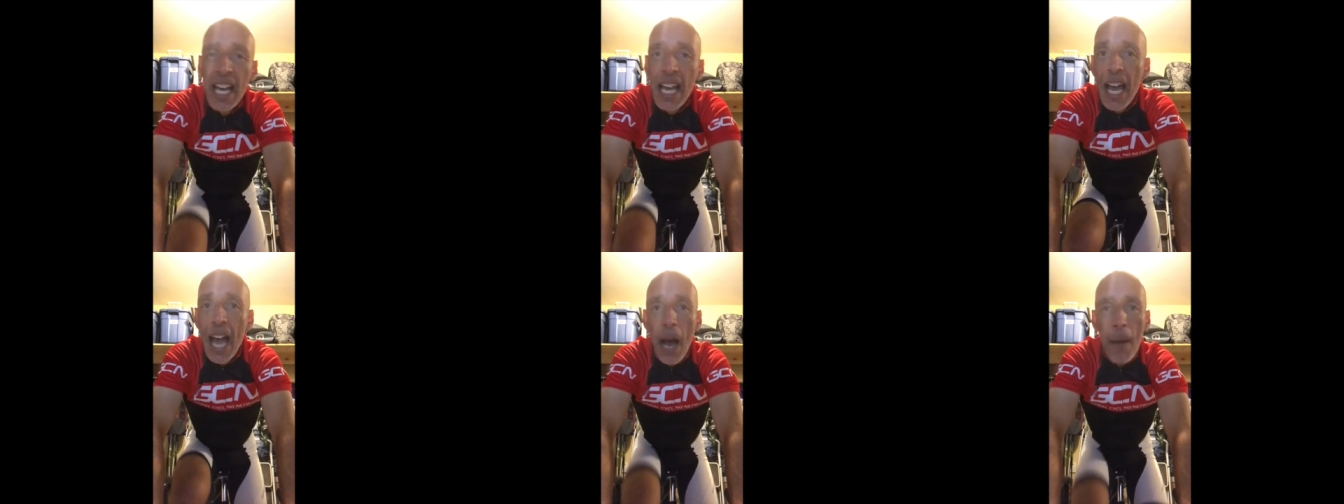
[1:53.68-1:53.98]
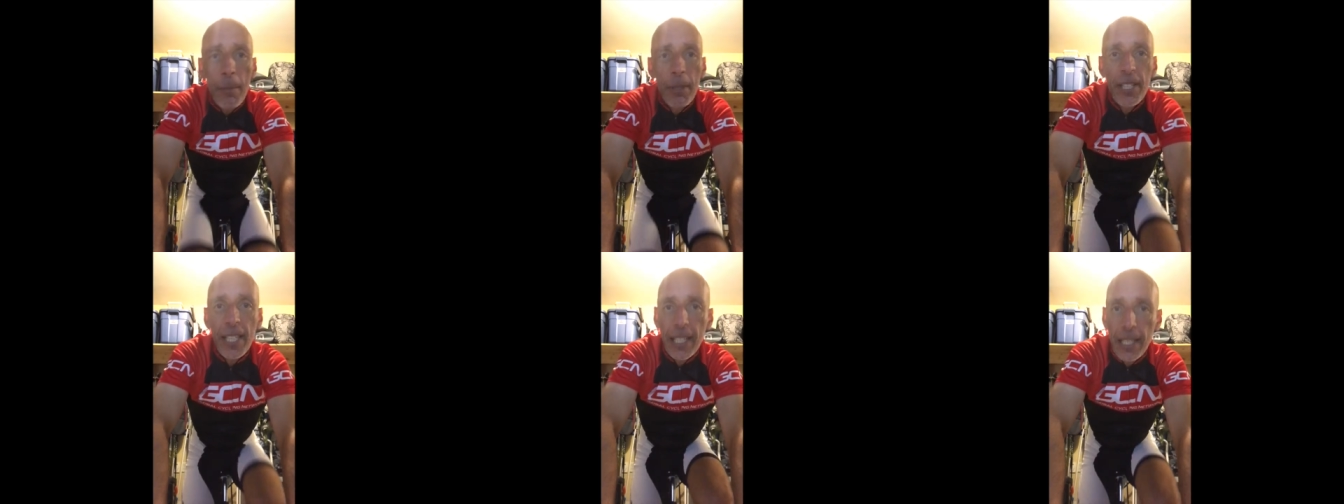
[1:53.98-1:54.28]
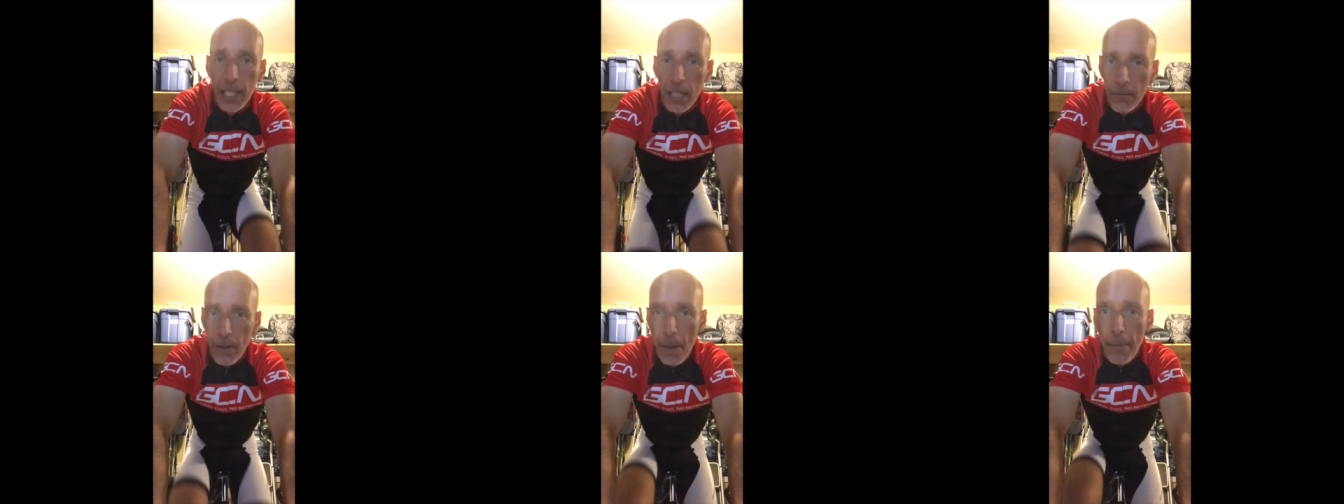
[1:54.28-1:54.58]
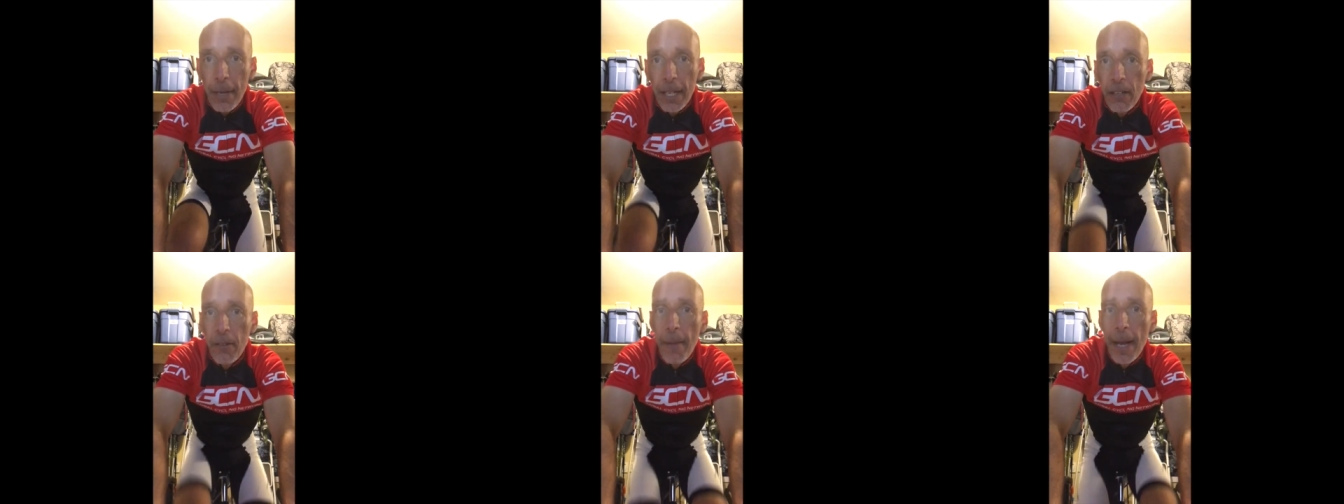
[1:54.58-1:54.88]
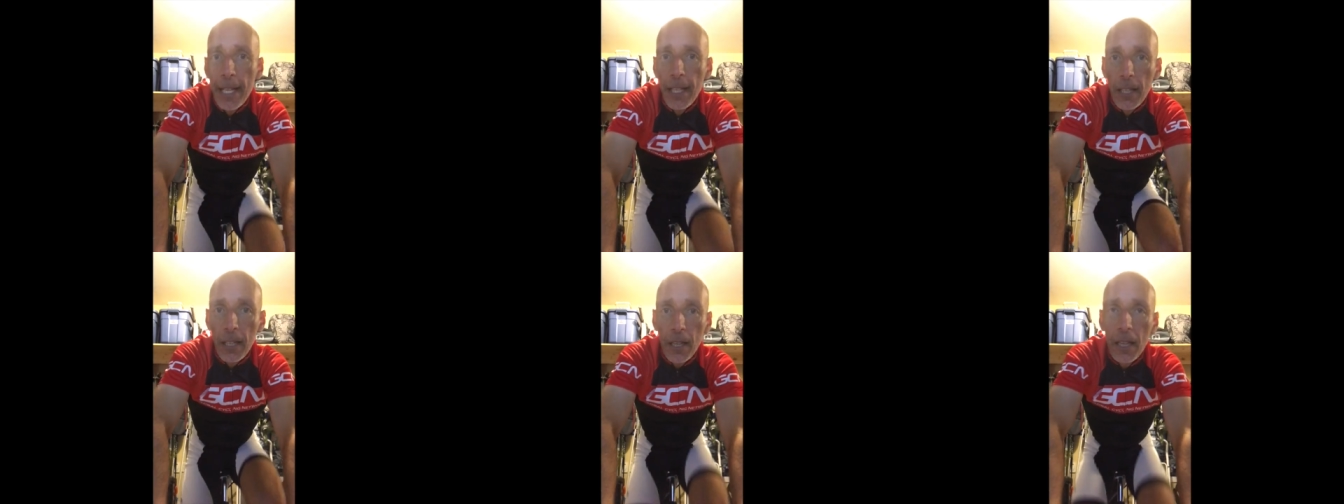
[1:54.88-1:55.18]
and particularly the ramp
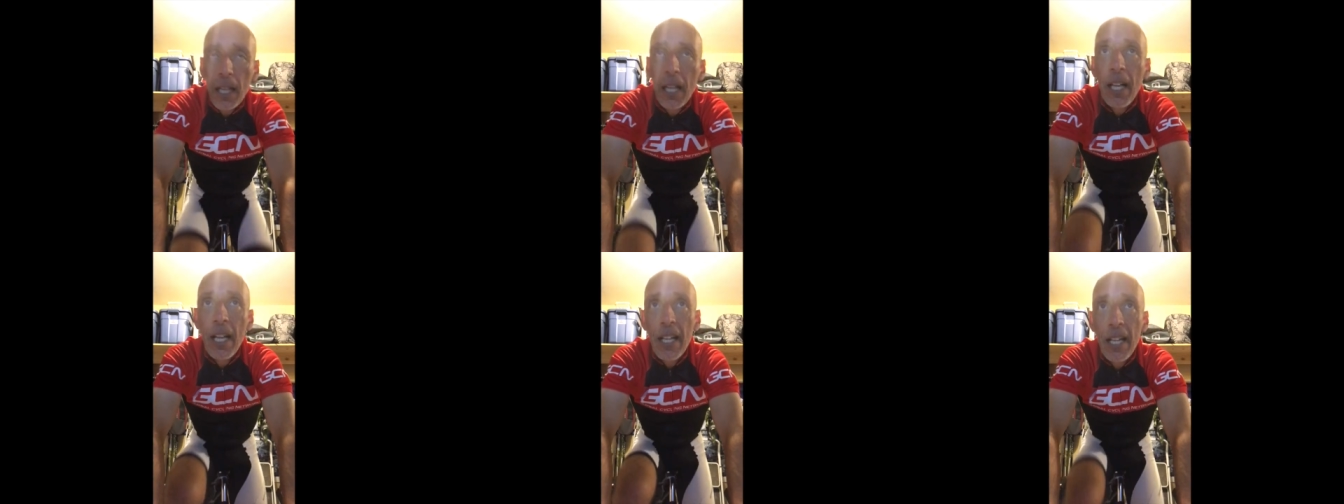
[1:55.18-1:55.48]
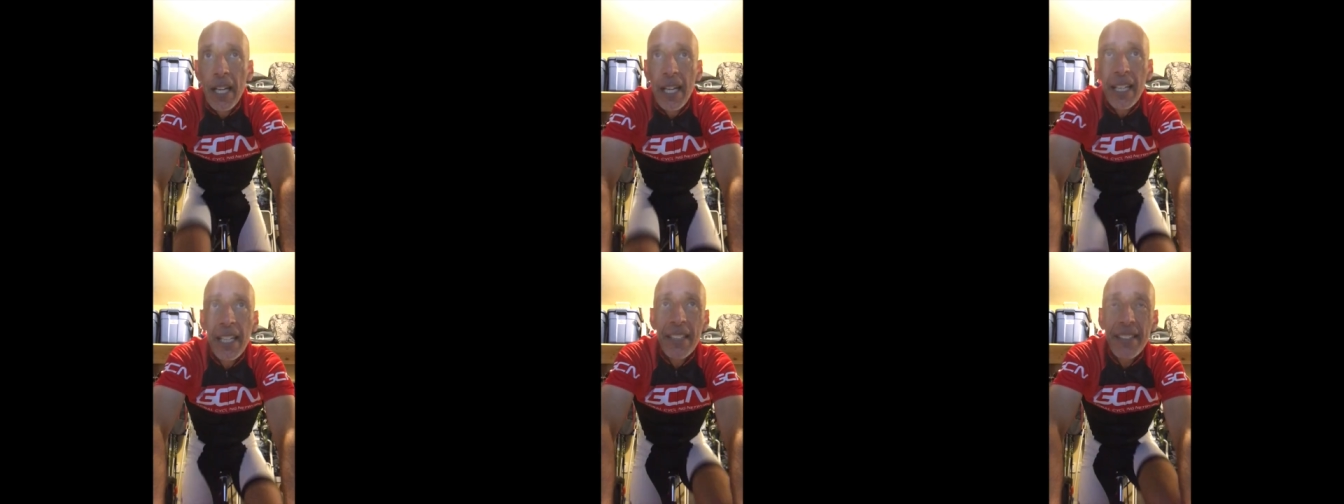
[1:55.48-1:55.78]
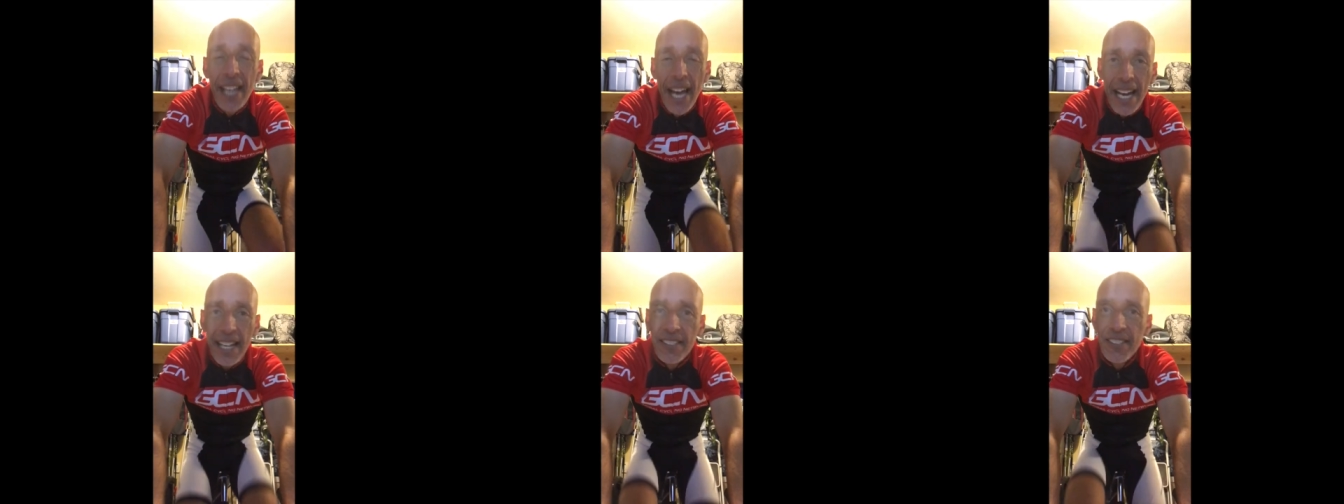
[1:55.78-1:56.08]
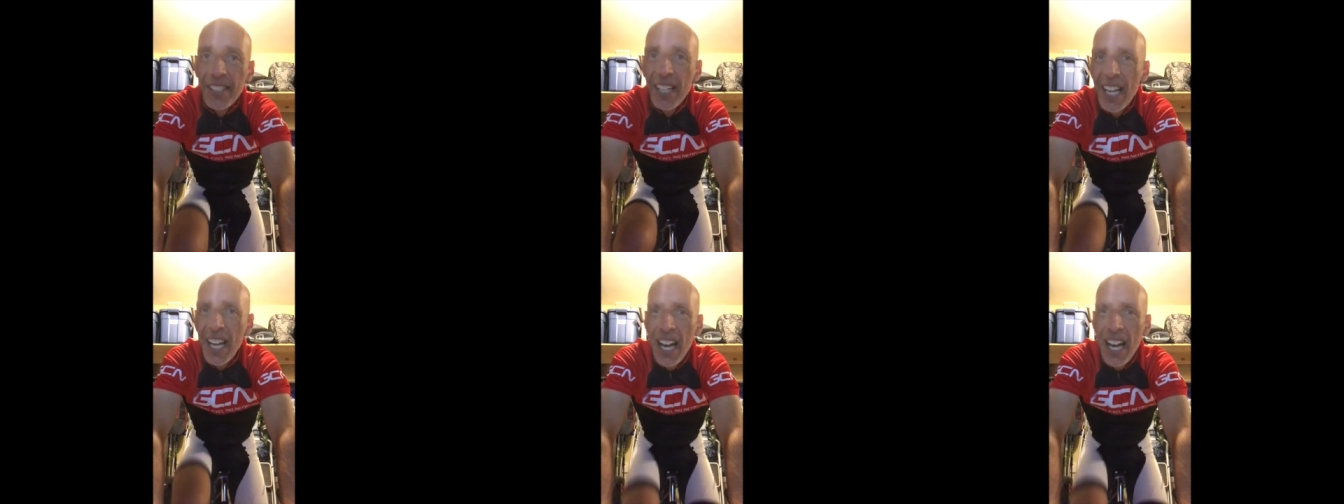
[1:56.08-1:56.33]
incremental test.